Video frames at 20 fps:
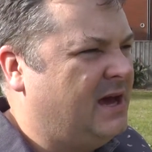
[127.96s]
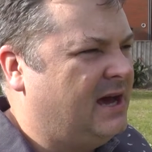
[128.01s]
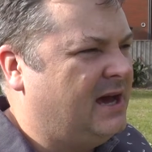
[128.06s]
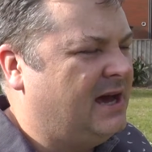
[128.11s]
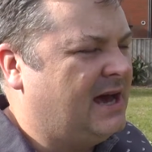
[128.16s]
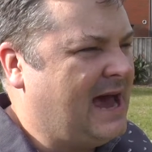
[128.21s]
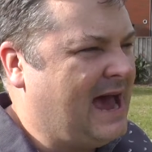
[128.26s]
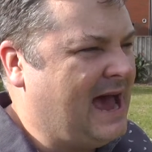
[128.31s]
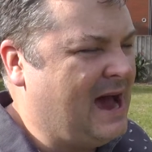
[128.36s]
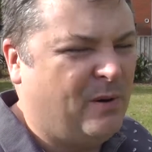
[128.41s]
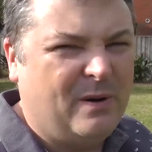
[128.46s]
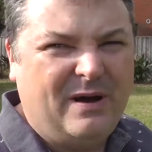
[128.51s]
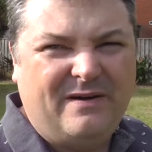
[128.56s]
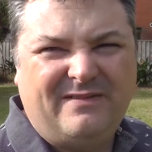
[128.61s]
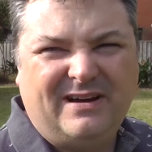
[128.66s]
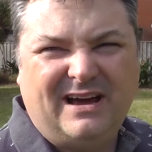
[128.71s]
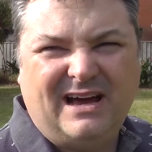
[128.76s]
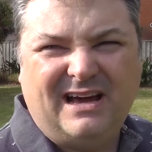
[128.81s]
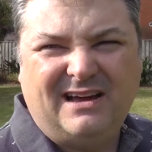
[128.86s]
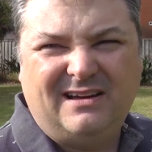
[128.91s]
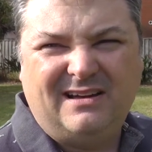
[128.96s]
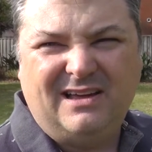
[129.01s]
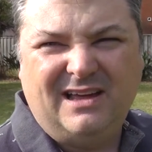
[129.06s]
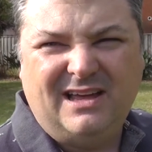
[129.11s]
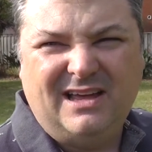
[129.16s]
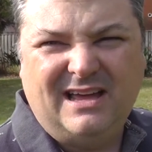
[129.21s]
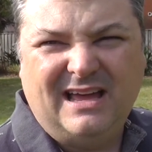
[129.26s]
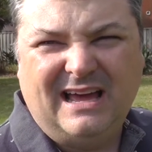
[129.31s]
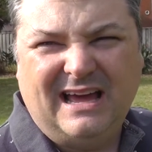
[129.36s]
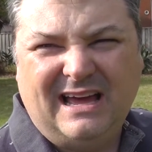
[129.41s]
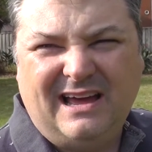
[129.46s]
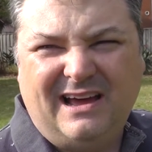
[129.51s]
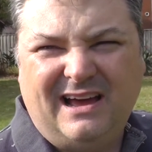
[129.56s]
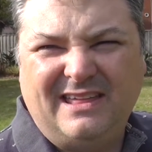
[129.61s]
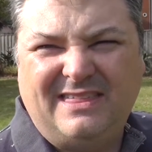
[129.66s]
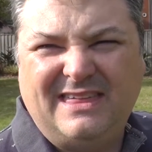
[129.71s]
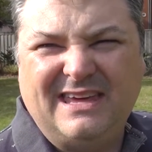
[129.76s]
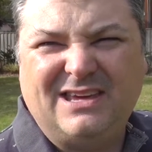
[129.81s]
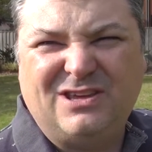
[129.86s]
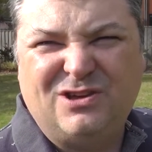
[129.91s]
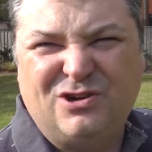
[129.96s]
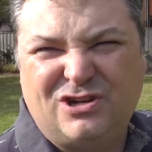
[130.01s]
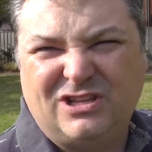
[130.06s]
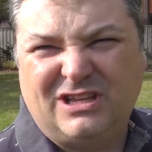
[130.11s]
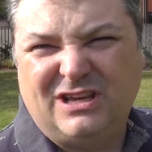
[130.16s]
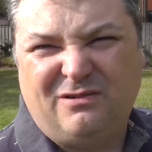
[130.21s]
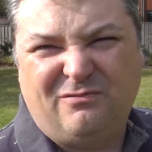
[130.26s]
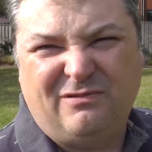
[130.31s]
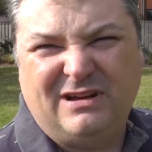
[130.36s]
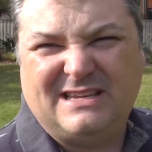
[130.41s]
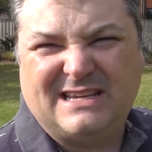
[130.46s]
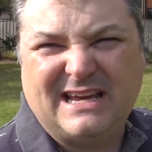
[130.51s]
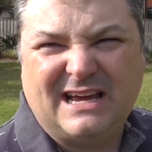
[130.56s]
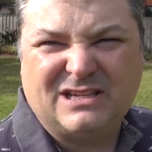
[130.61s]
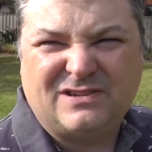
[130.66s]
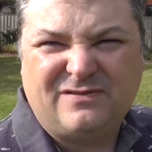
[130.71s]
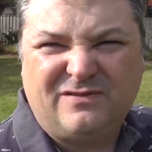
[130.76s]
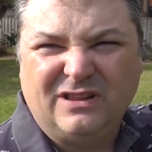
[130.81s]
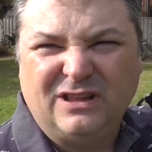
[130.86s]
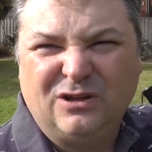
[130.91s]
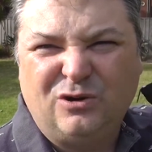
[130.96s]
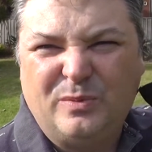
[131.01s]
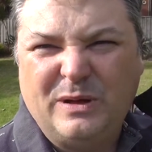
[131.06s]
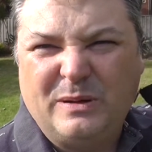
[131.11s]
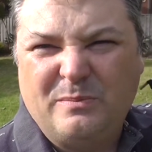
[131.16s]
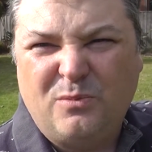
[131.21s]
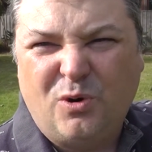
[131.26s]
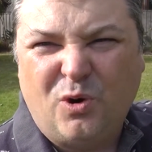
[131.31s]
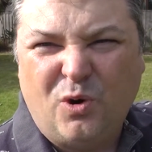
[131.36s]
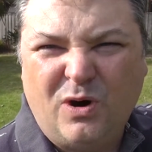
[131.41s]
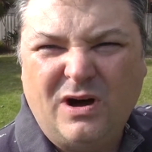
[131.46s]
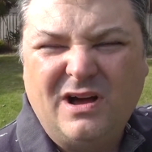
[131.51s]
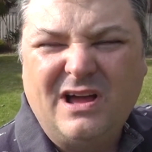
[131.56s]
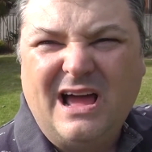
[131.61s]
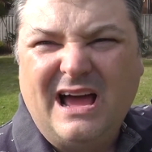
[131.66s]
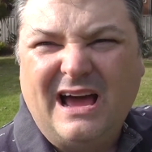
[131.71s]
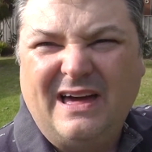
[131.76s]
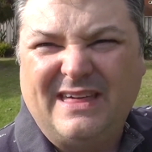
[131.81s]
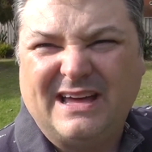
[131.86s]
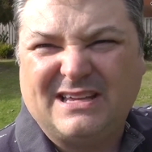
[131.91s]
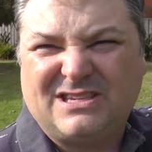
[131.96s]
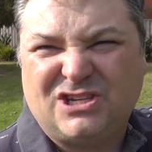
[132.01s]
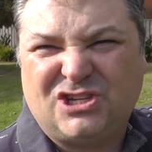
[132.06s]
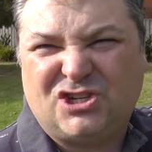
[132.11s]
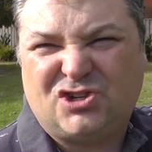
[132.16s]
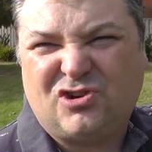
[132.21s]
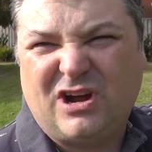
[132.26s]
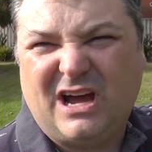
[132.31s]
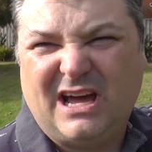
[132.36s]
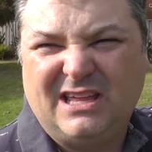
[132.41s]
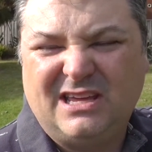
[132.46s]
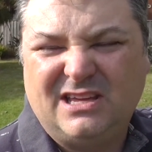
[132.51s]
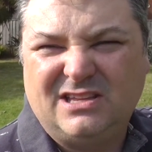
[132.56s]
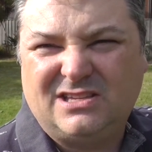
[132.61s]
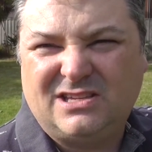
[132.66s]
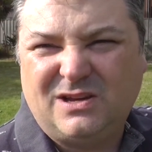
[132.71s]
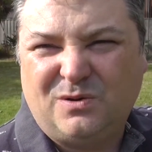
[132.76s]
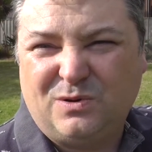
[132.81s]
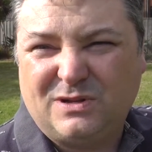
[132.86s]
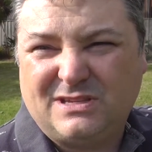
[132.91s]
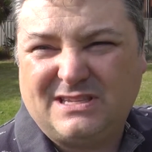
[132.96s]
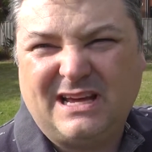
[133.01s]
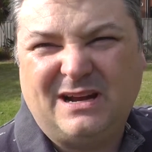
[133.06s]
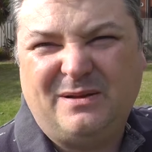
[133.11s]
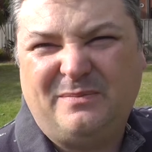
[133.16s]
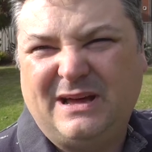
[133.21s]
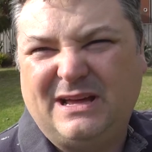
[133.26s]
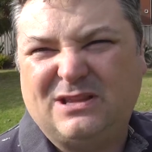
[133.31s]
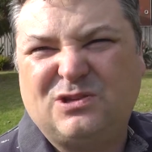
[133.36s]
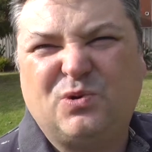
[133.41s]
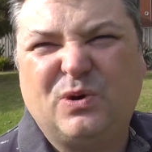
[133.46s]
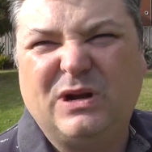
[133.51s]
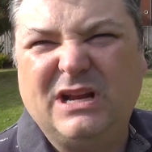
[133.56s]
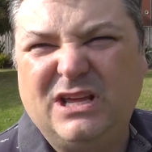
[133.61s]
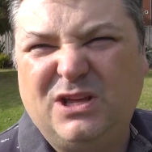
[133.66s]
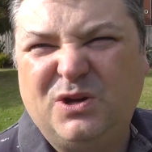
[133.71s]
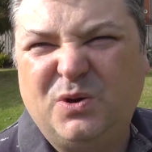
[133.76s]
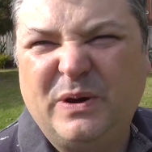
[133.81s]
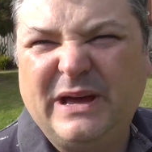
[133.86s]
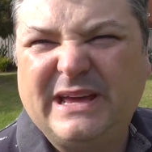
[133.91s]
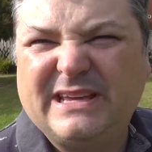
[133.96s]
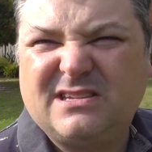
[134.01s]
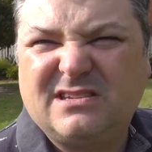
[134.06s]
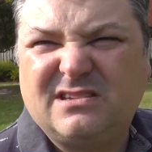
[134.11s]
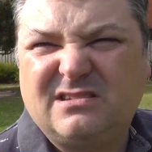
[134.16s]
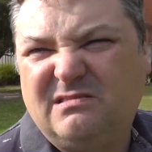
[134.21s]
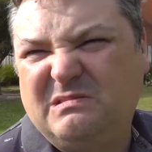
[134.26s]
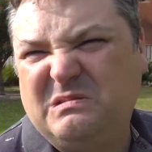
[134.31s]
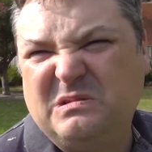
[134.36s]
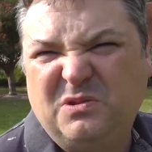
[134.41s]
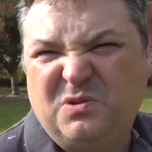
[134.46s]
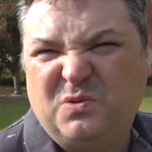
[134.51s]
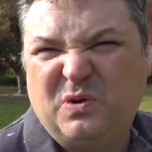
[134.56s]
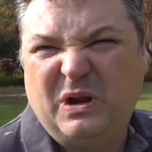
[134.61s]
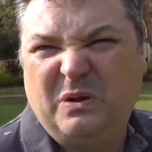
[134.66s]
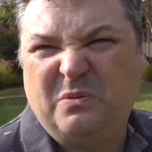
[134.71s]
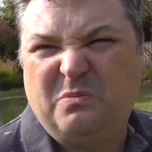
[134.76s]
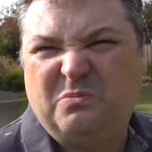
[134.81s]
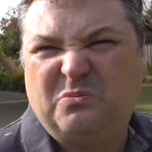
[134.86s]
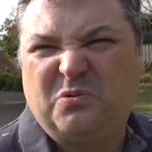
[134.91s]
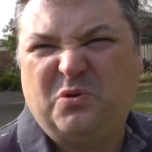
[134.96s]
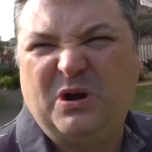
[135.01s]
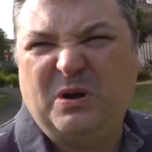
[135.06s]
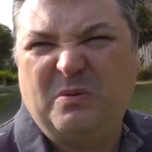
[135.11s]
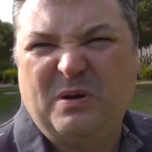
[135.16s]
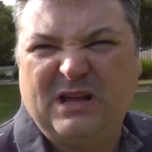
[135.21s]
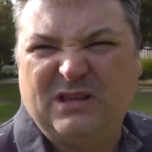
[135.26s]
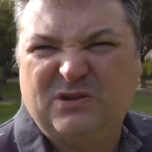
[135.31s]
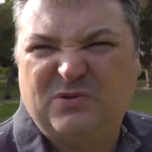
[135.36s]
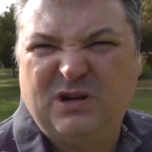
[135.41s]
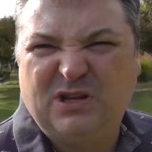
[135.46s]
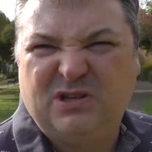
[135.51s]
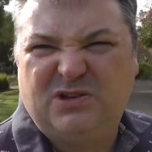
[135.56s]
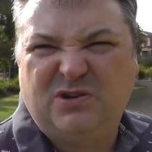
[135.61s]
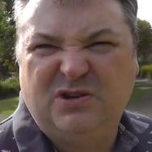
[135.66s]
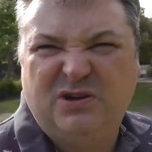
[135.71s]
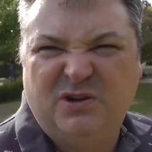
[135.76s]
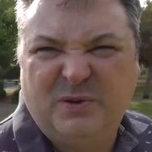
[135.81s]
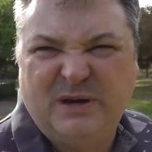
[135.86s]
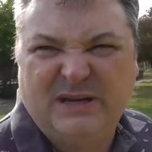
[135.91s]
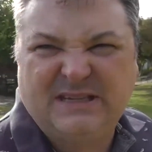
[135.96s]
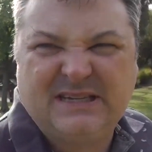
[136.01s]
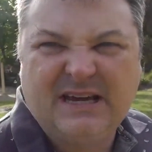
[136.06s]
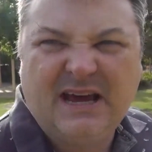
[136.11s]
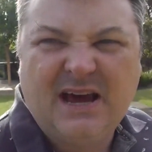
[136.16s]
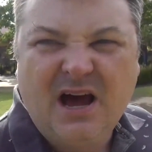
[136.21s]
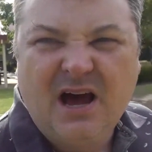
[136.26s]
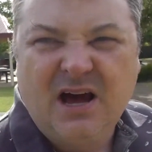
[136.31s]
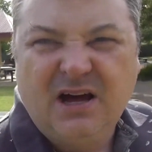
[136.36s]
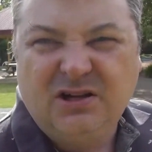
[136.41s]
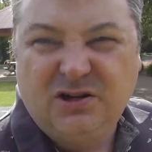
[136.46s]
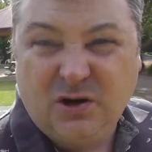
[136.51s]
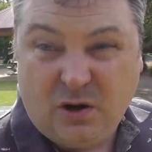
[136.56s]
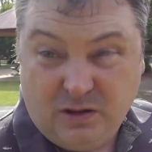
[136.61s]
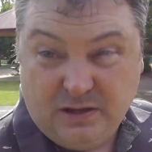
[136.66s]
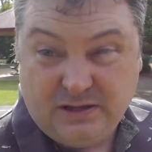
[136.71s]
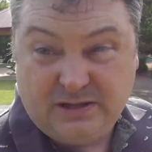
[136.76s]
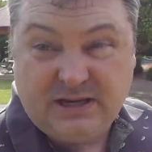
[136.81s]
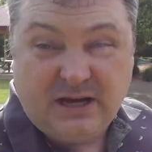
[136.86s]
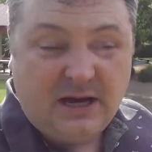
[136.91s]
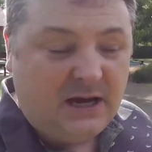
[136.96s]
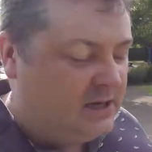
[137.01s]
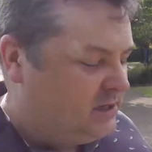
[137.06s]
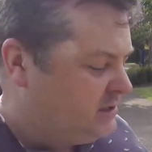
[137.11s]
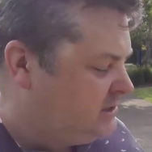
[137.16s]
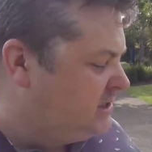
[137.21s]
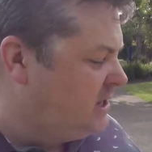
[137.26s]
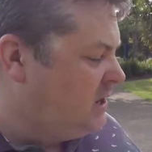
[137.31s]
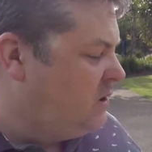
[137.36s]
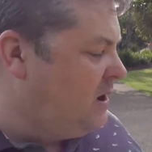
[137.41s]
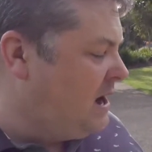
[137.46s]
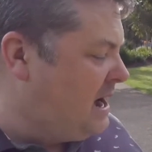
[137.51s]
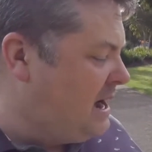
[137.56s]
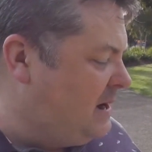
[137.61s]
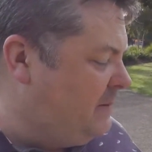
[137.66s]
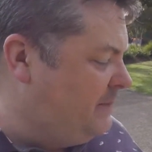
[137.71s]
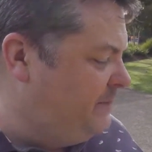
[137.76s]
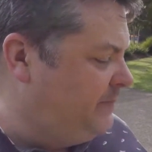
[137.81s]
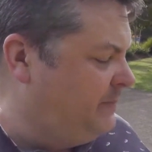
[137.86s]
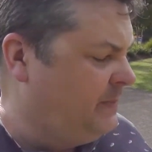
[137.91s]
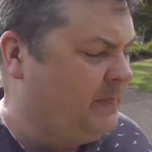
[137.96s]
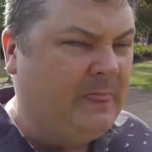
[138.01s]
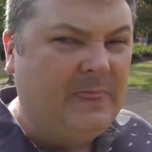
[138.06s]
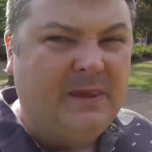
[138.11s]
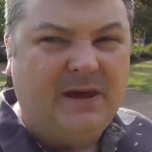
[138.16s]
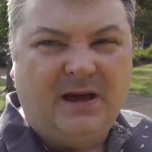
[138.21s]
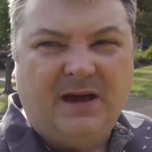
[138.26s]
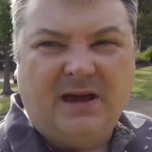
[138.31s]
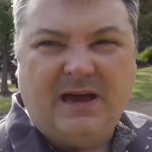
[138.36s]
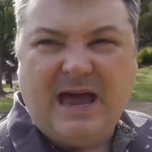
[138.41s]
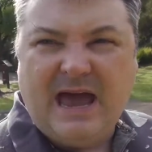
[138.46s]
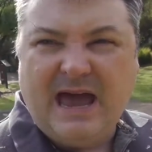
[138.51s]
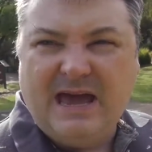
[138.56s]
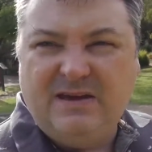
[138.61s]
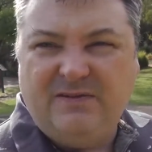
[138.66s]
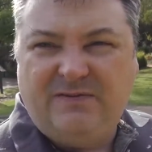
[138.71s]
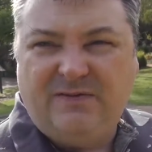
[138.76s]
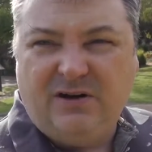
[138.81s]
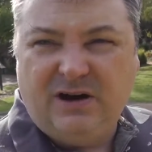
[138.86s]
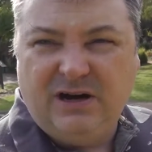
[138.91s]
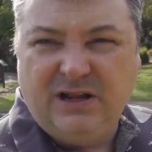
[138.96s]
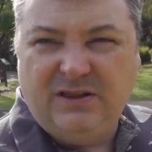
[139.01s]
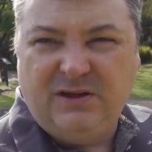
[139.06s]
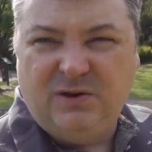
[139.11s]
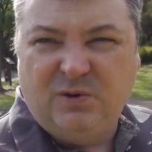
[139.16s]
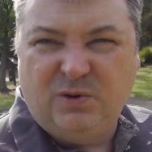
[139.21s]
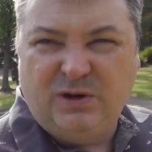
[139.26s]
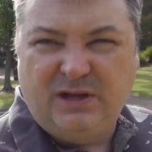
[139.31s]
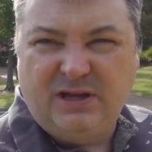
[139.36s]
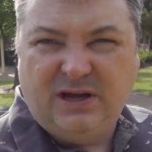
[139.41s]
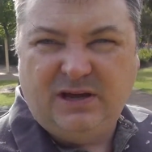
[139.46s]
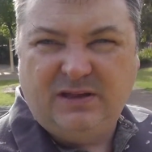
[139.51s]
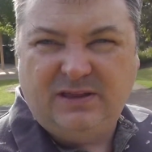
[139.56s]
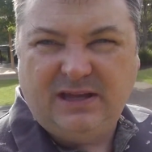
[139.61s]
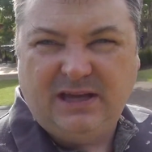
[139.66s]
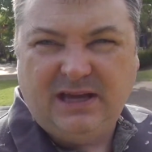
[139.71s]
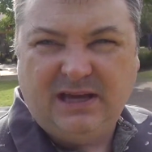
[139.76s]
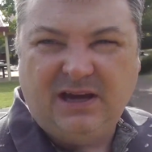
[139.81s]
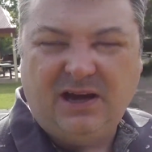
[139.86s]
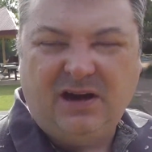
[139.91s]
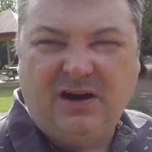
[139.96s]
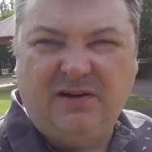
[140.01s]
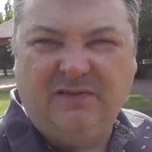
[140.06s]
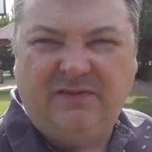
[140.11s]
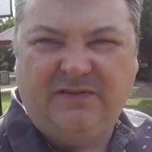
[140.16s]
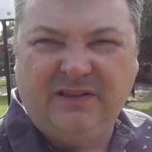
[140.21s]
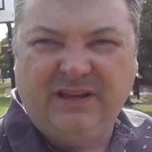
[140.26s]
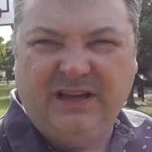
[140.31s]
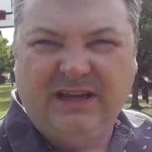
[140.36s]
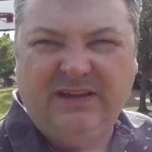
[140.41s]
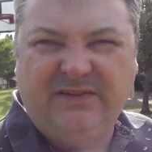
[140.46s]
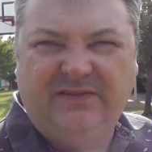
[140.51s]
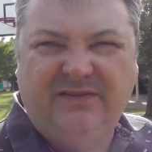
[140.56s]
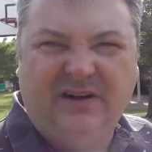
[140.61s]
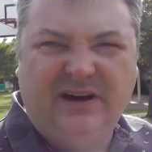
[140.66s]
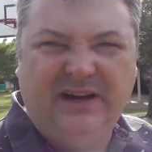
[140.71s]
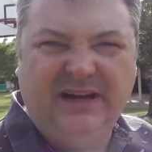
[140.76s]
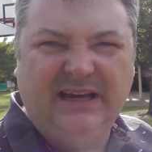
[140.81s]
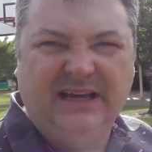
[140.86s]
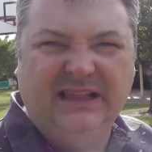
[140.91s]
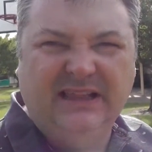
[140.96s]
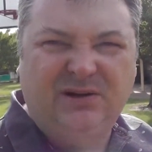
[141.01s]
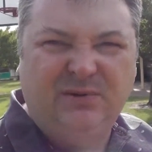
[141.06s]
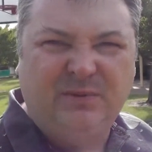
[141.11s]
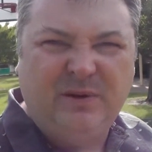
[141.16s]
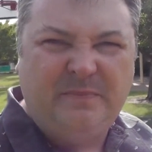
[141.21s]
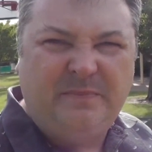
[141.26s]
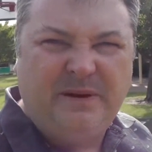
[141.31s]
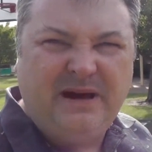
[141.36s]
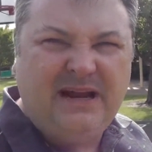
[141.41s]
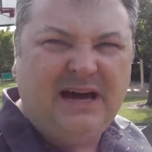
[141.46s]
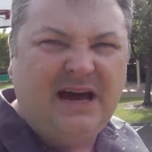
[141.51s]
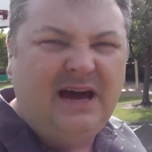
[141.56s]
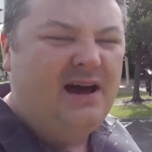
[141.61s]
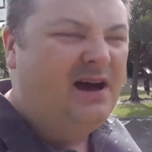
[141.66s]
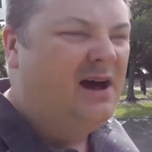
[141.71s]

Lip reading: However, I think usually it retails for a little bit more, and that's Australian, so what's that, about 20 US, 21, 22 US dollars. So how are you finding the audio there? Hopefully you're finding a little bit better.